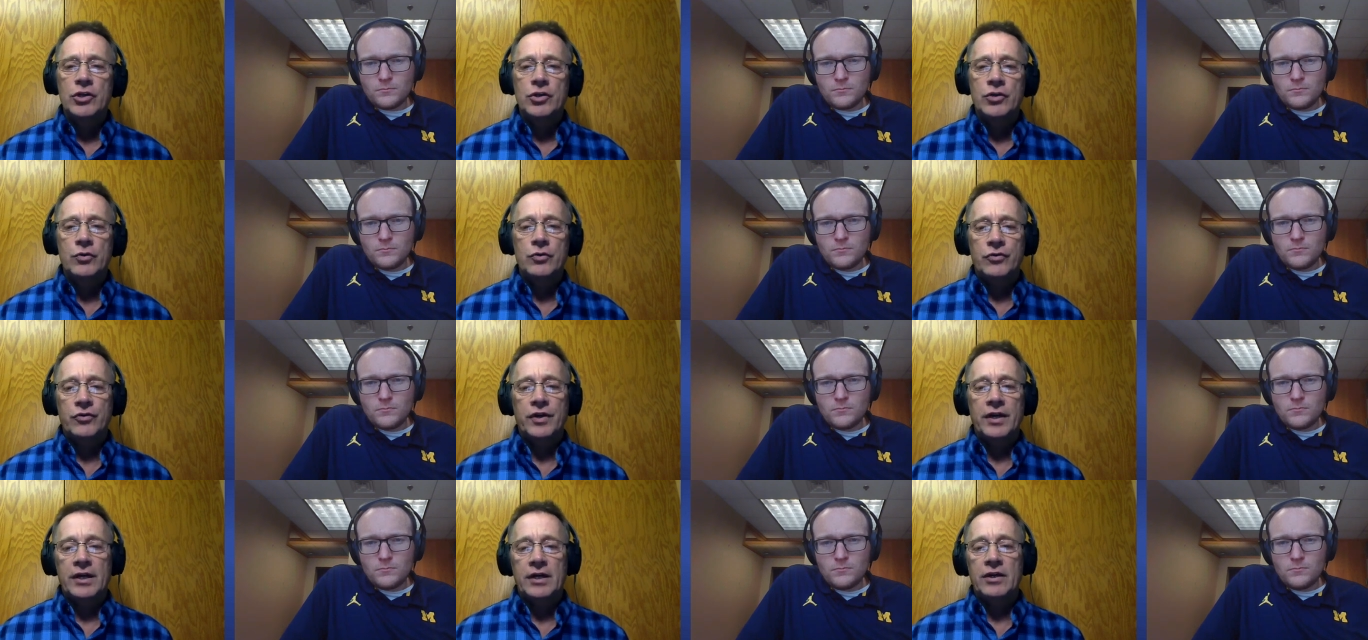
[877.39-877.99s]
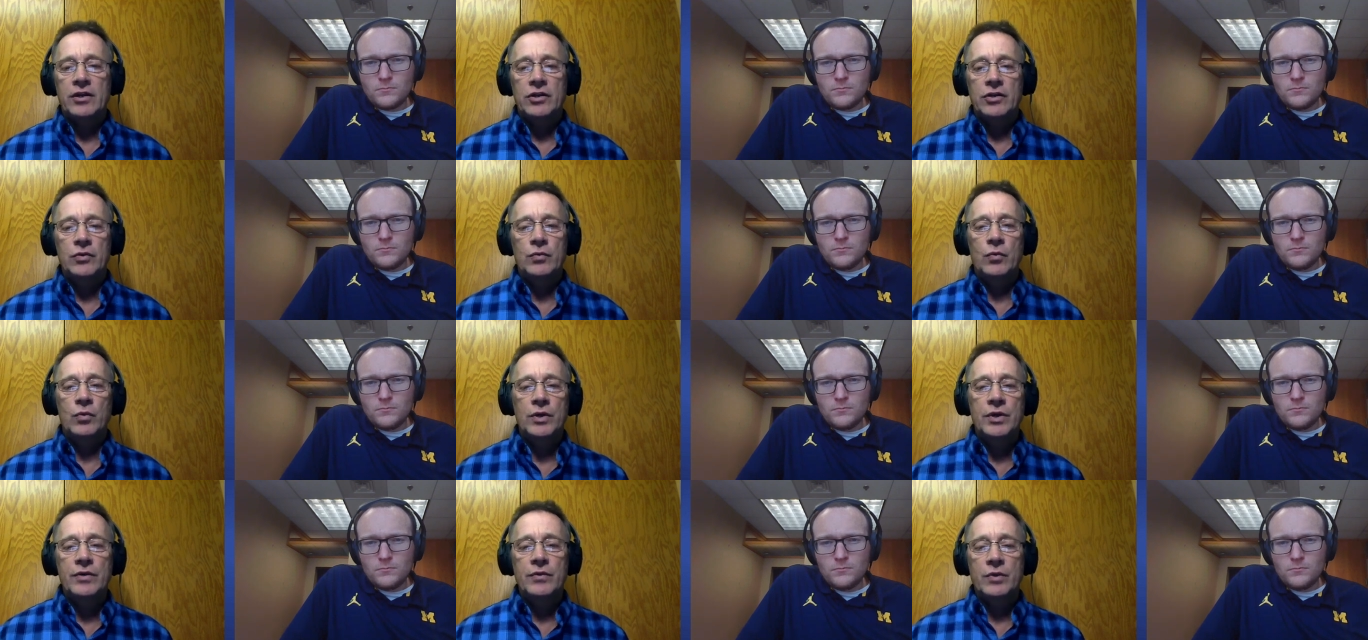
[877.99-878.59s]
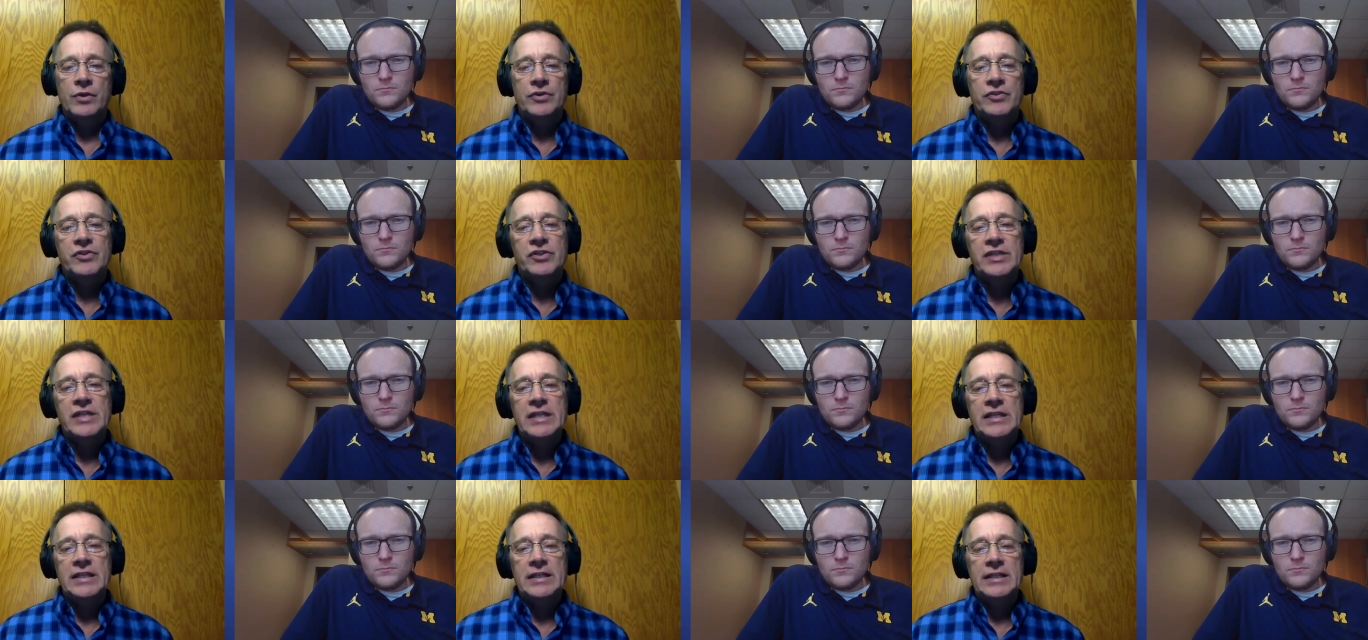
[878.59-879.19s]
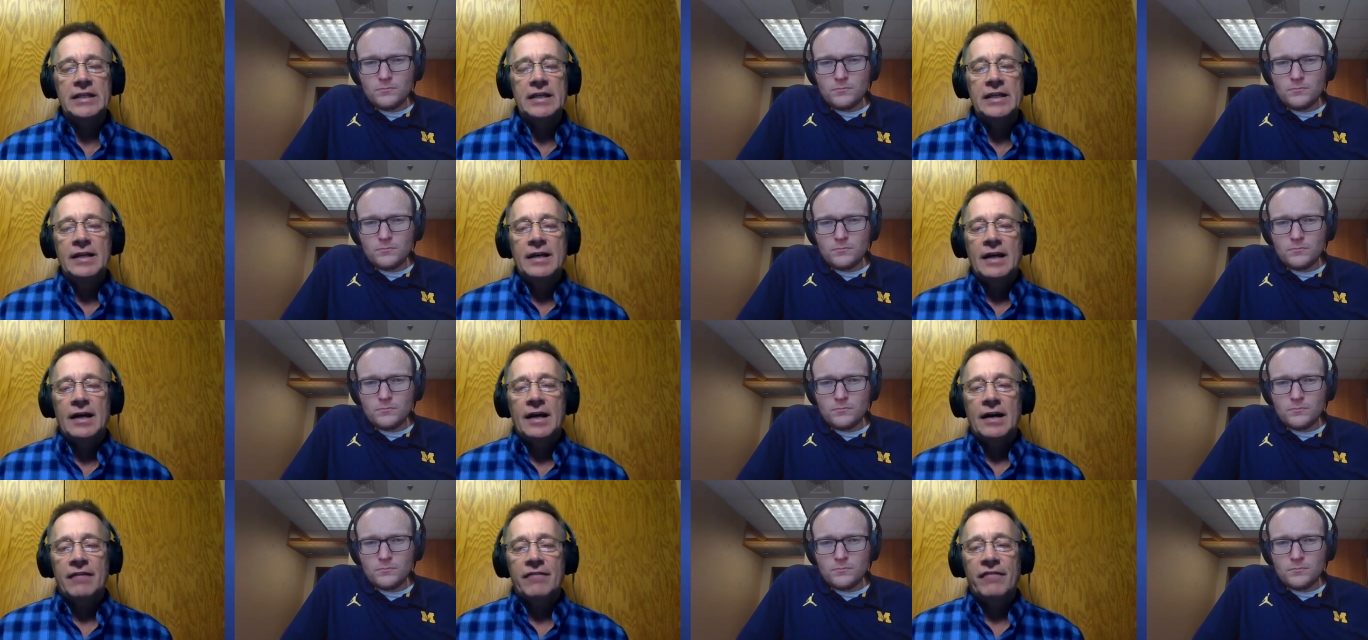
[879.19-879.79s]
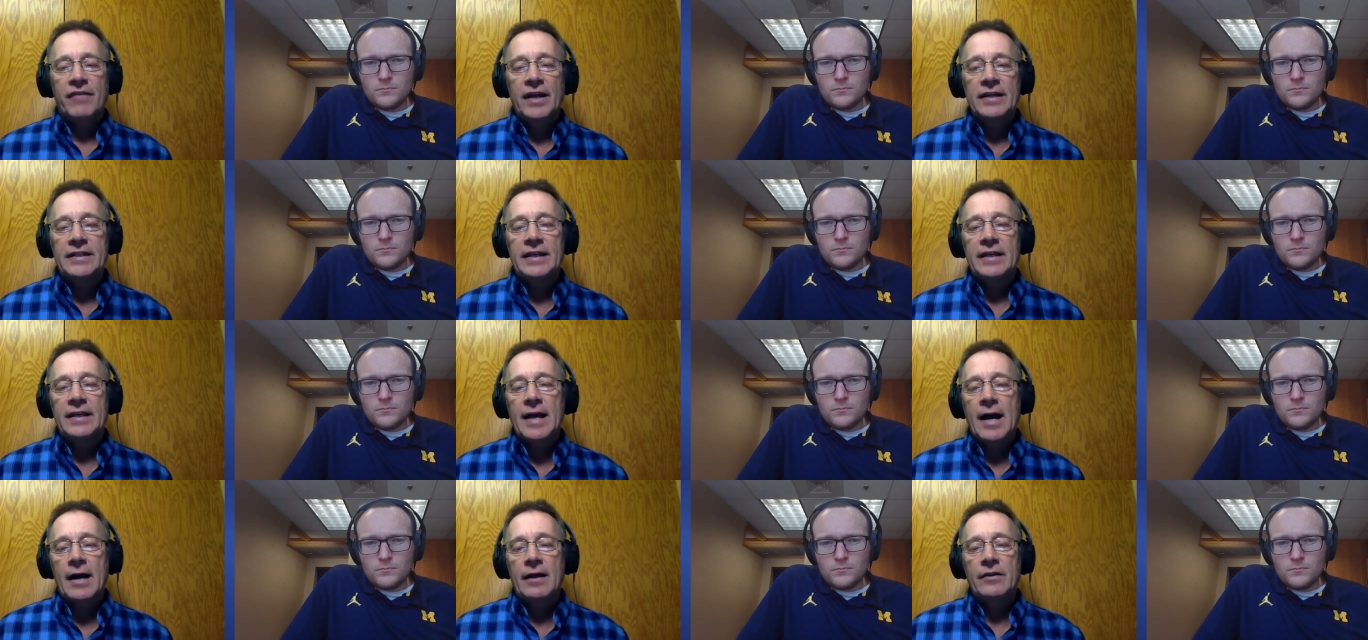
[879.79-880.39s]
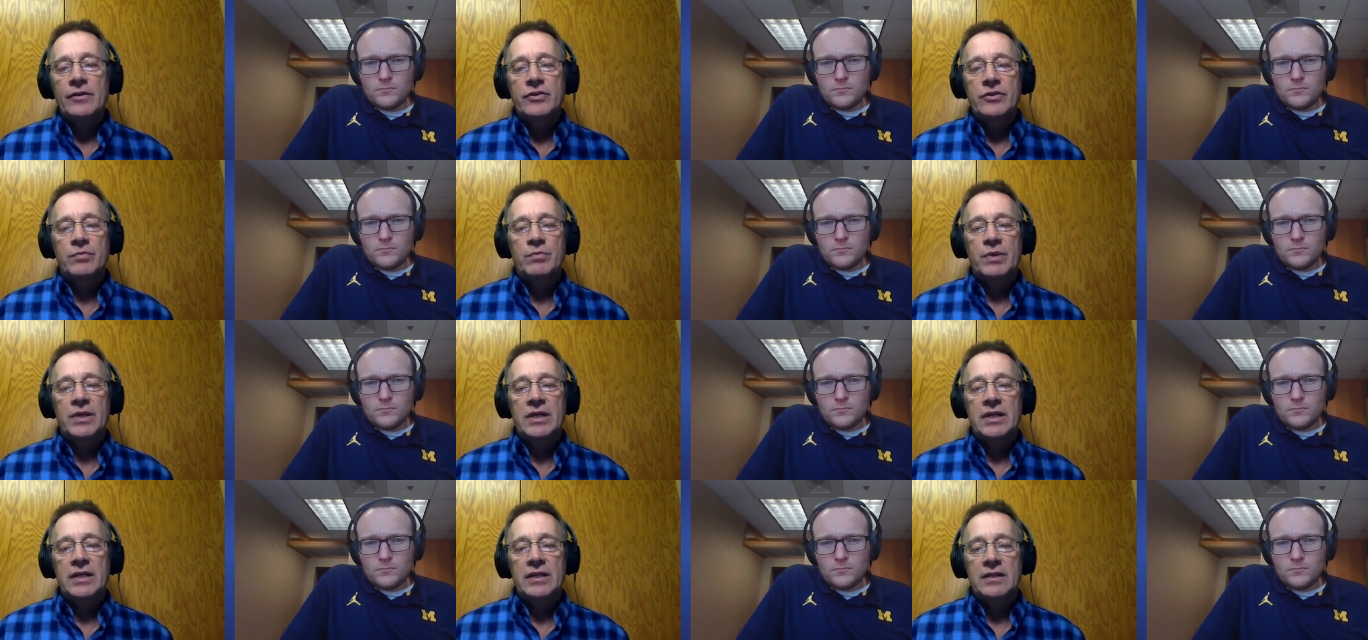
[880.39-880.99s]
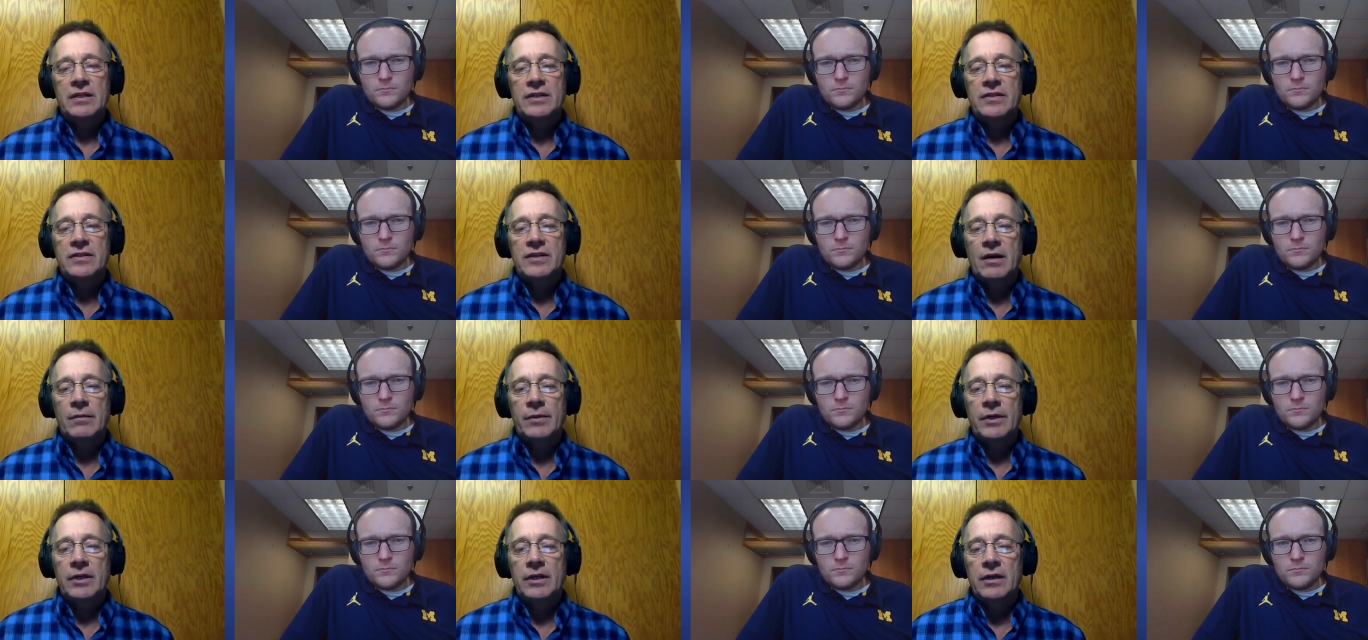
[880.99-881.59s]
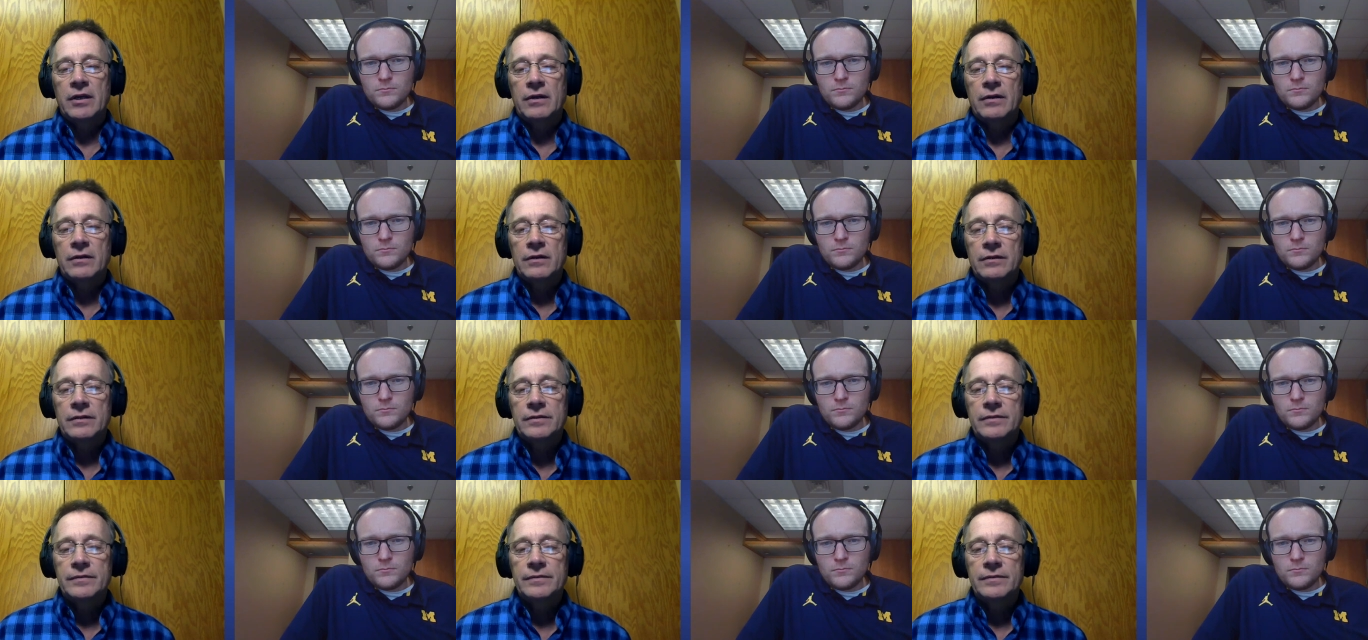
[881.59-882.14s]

Speaker 1: you think we will see uh, Frankie Collins be in this coming year?